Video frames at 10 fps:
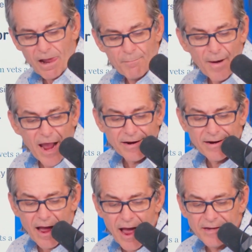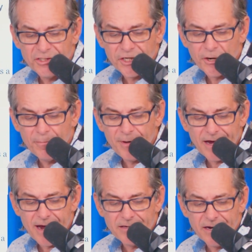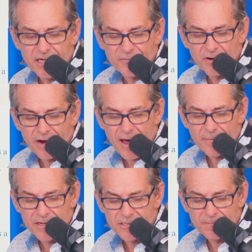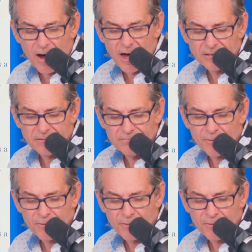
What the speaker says: Biden eyes GOP candidates for cabinet spots.